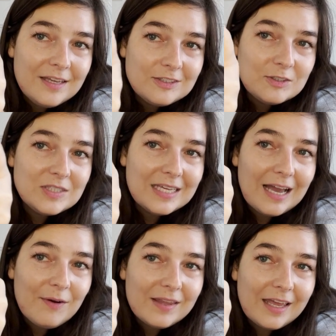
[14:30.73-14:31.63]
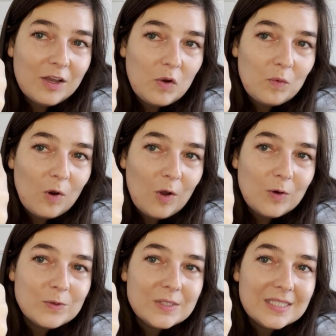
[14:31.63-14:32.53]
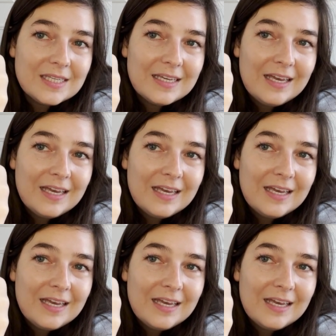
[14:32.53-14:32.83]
Do you see how it like grows?